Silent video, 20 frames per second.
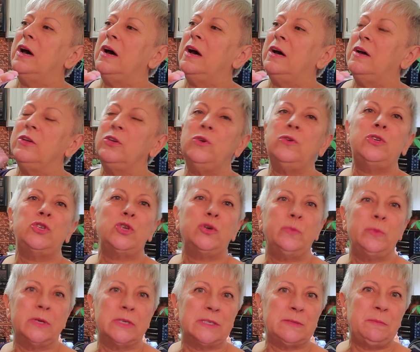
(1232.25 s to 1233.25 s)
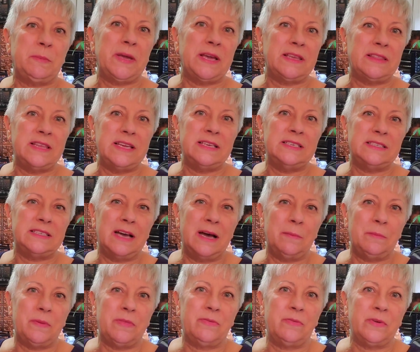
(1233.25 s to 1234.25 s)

uh, YouTubers pick these up